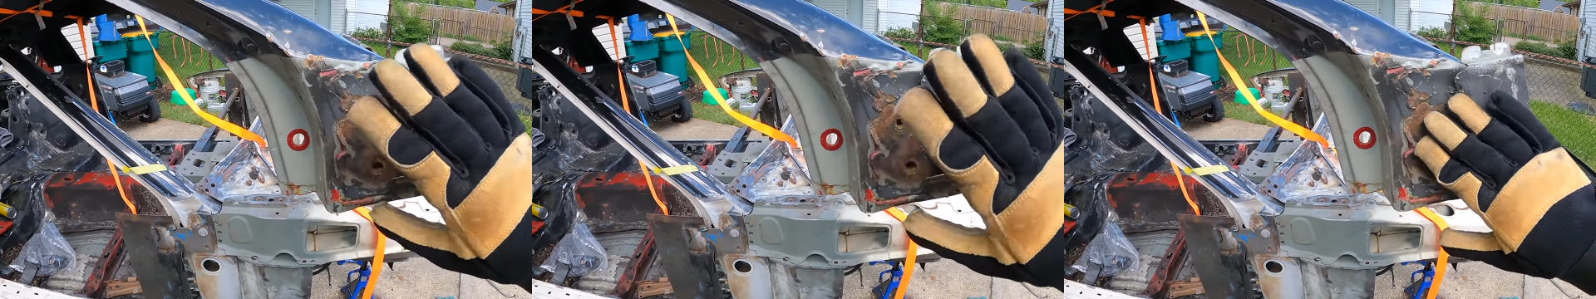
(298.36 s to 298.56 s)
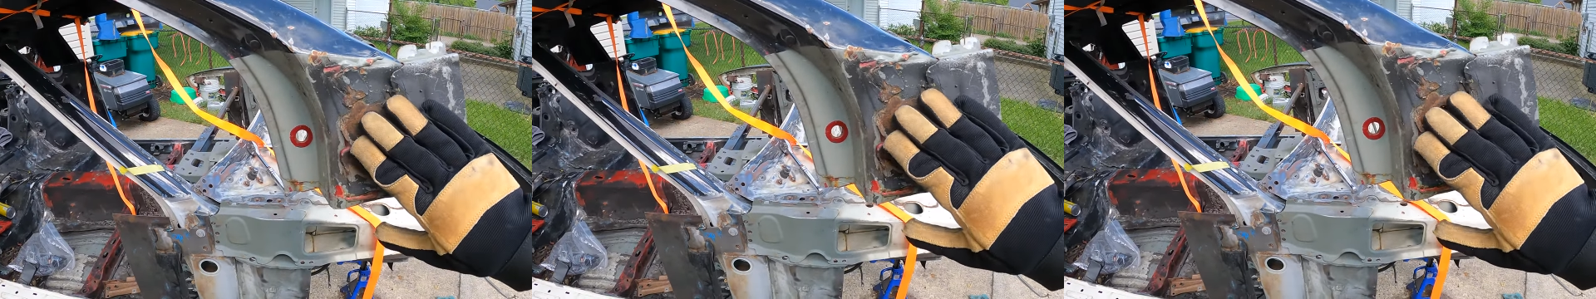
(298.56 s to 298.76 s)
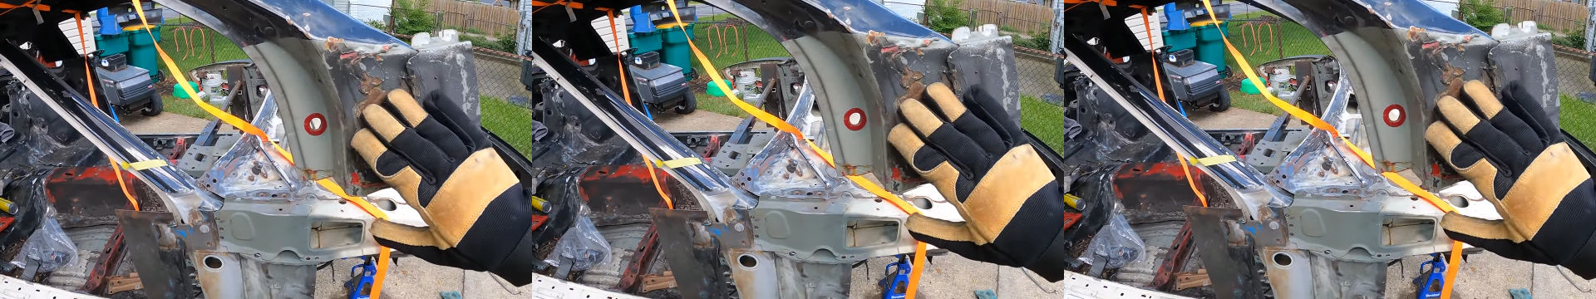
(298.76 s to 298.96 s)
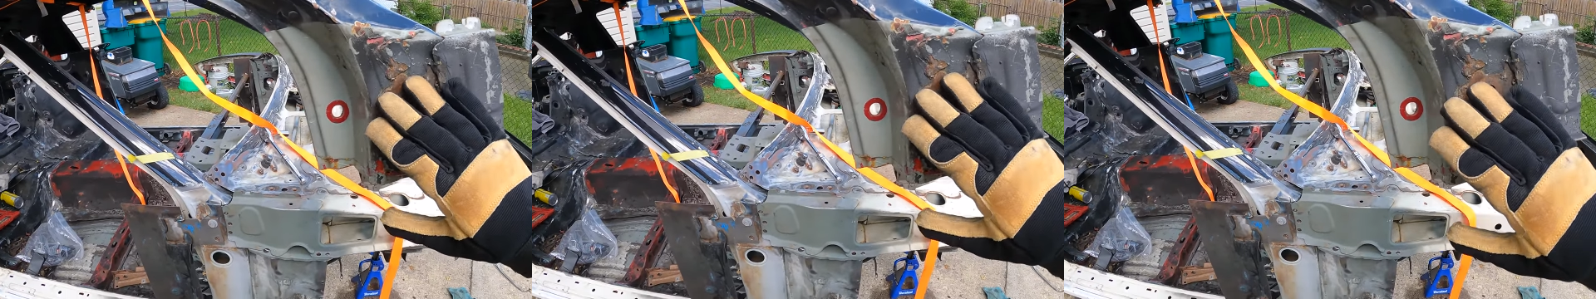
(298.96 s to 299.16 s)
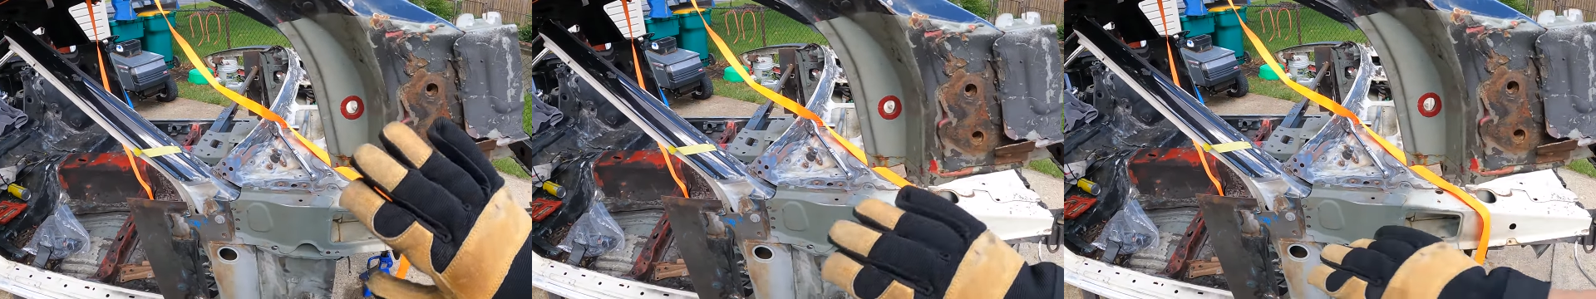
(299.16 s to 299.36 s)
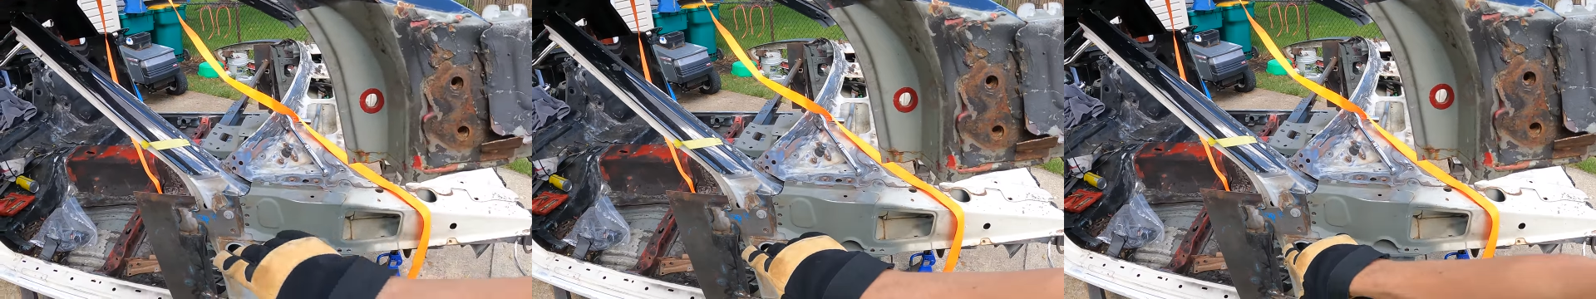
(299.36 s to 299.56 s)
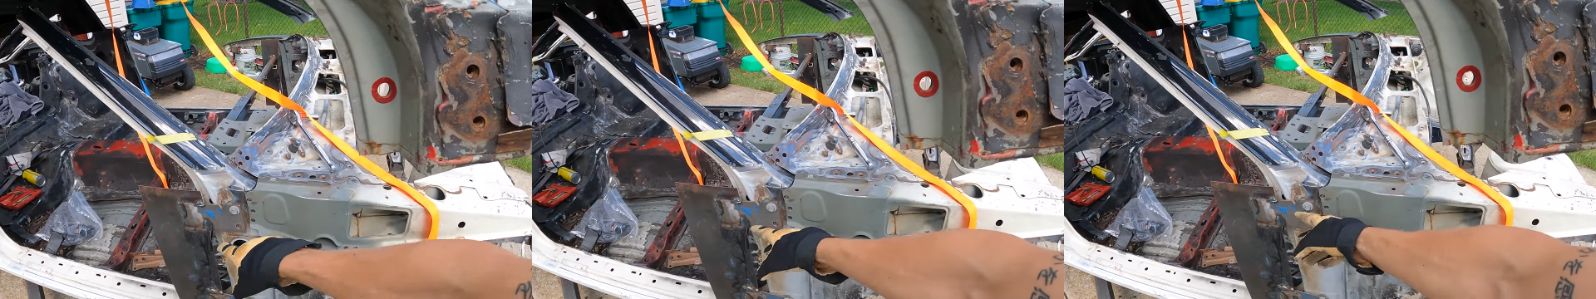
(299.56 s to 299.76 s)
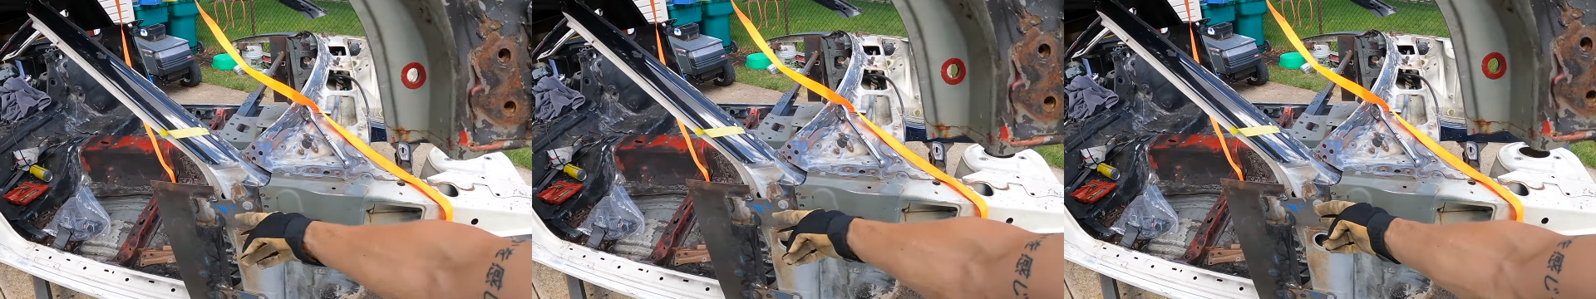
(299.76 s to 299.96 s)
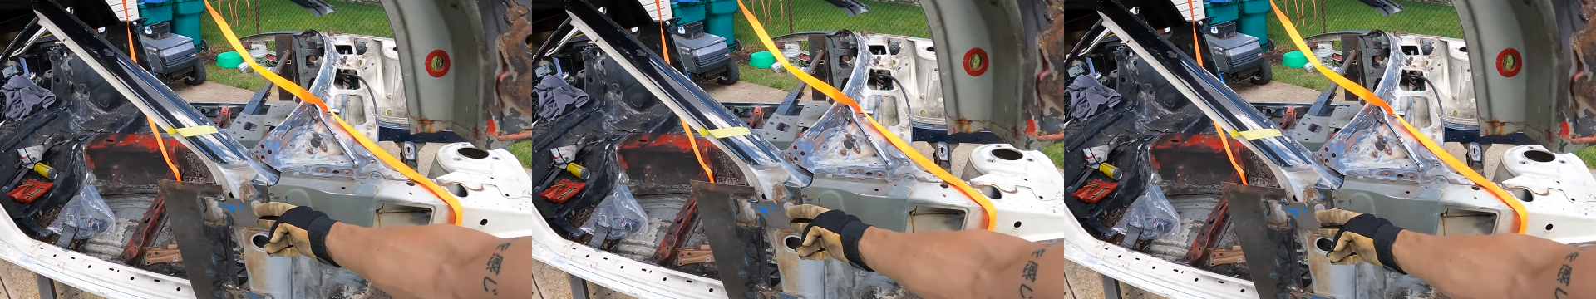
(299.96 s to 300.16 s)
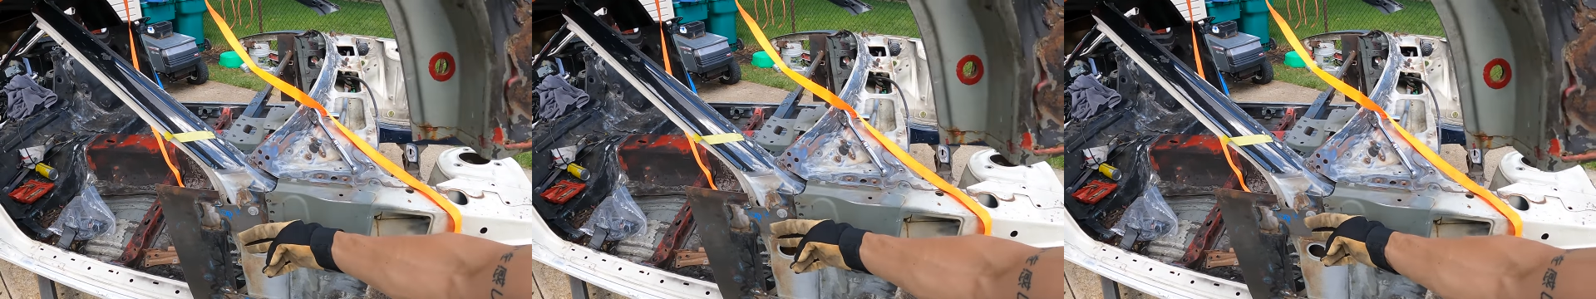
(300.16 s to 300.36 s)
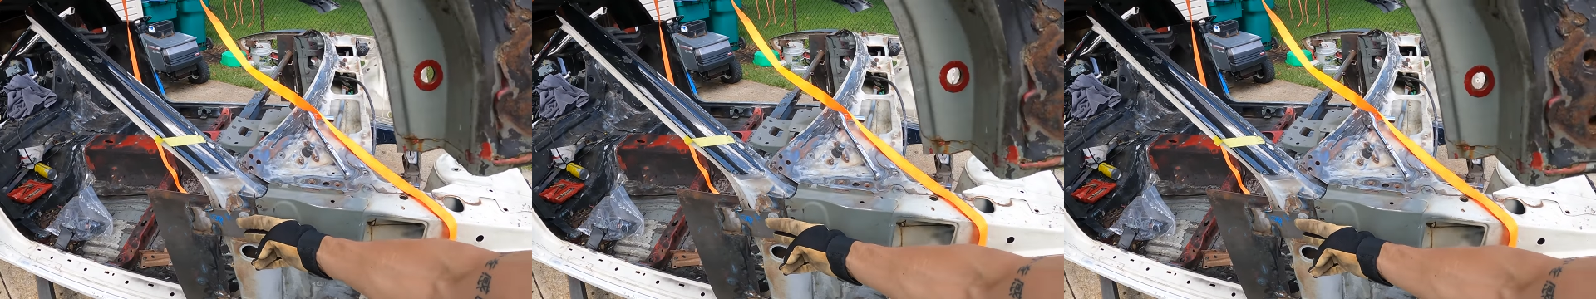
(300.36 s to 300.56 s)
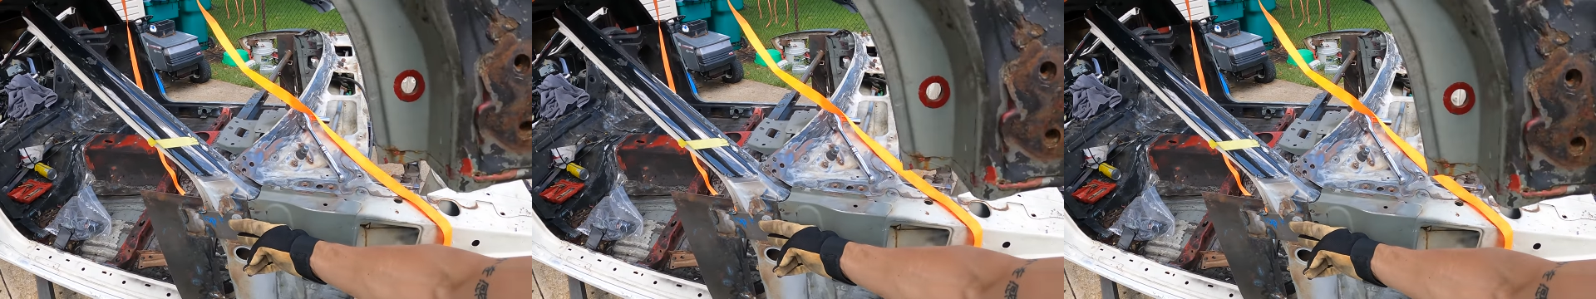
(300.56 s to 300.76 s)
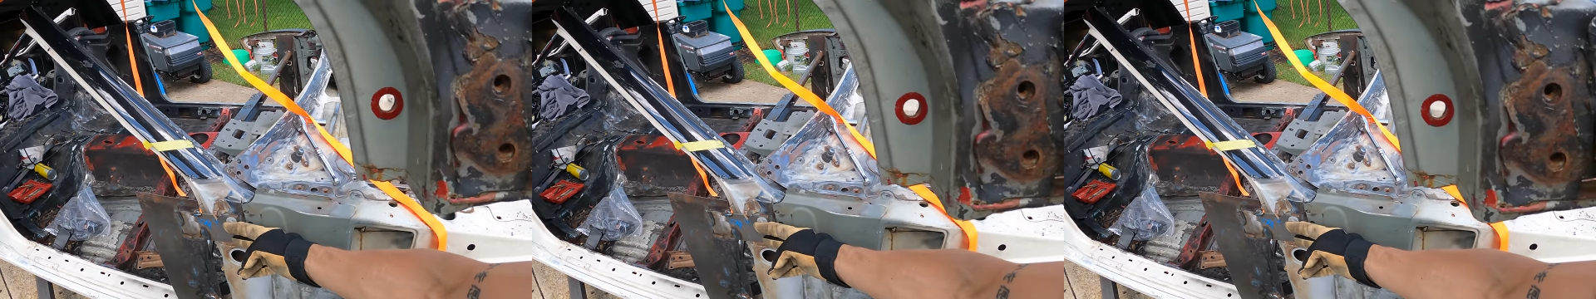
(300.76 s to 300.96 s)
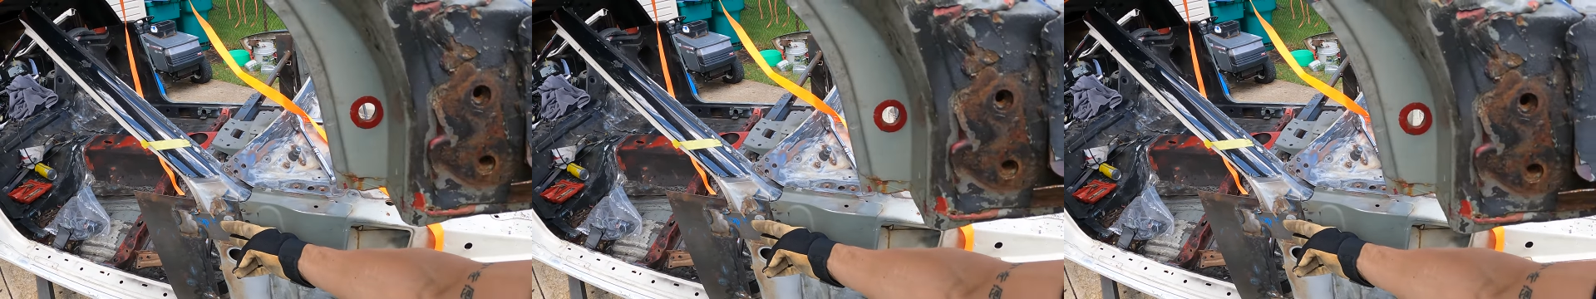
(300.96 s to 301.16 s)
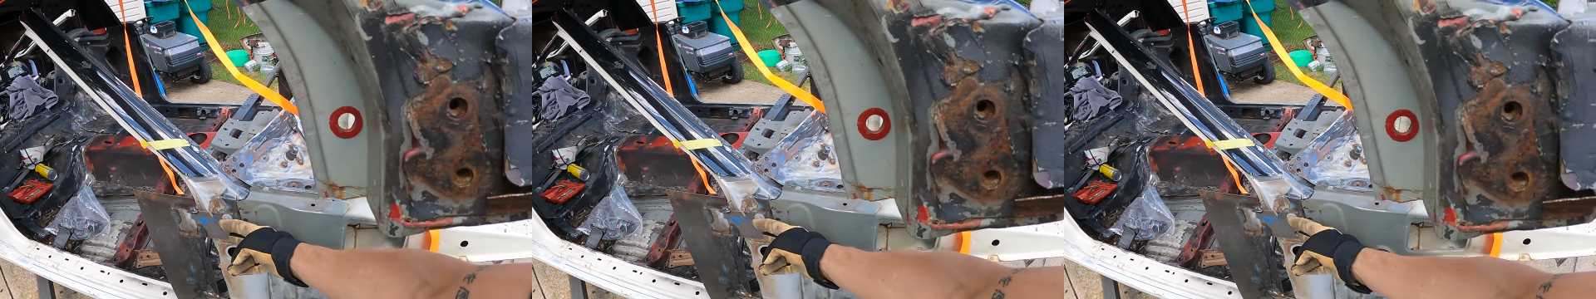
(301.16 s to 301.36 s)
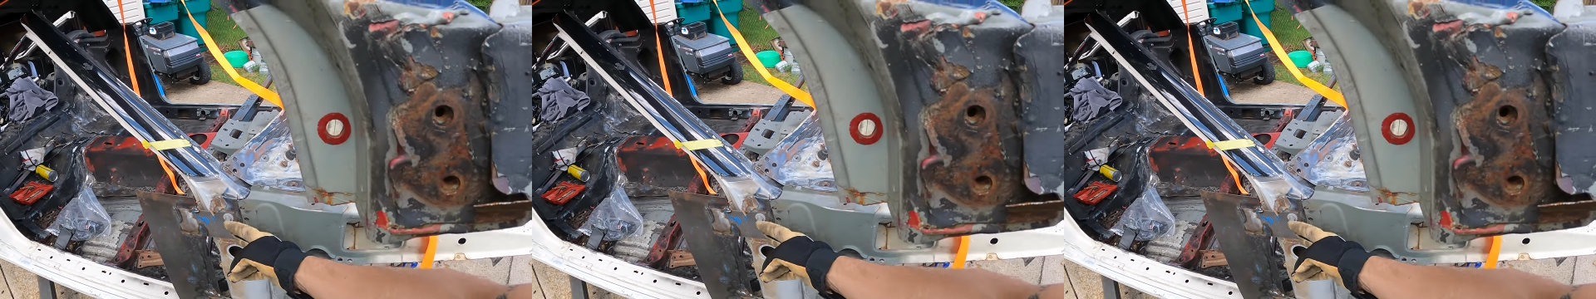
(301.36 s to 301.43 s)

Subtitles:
(no speaker visible)